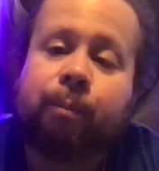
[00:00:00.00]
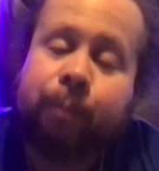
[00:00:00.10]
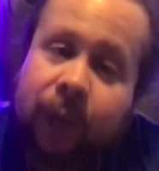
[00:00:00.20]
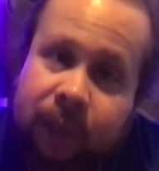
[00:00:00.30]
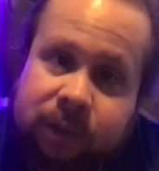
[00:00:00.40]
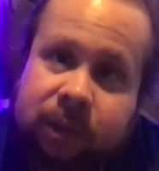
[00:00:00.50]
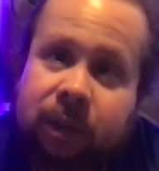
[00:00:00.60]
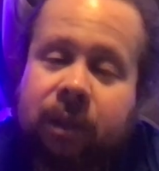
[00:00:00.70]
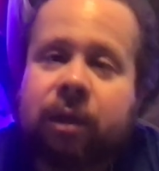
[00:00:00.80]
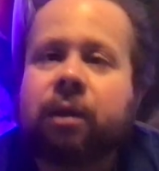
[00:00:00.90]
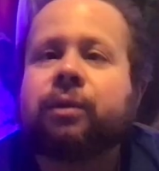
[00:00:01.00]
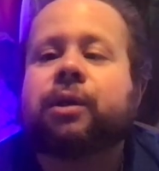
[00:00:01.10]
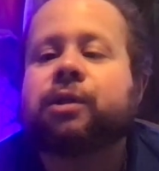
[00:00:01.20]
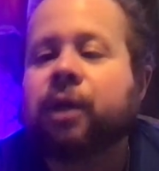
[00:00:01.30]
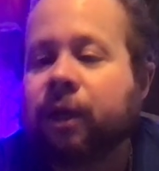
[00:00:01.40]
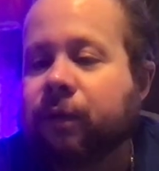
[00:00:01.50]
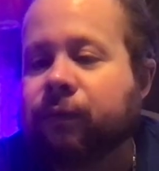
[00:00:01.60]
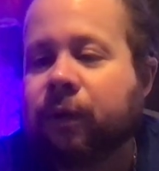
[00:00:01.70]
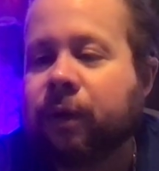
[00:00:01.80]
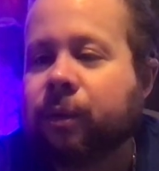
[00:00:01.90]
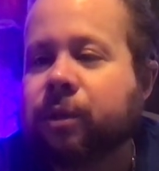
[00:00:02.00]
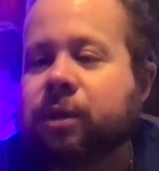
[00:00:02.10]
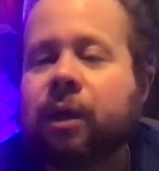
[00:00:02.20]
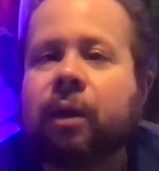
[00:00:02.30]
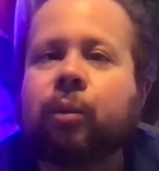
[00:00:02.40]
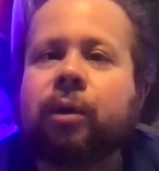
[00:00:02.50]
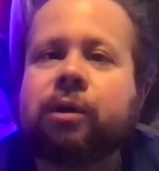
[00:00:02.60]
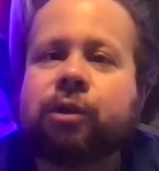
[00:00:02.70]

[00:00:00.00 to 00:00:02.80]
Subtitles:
But the second fragrance that I wanted